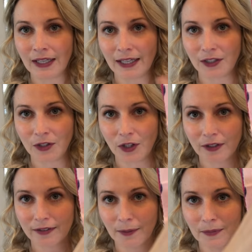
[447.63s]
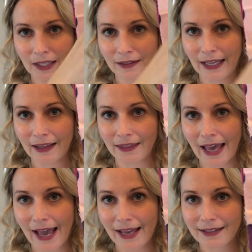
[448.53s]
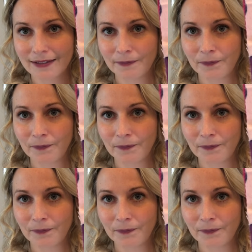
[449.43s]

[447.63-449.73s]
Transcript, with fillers: It'll look something like that.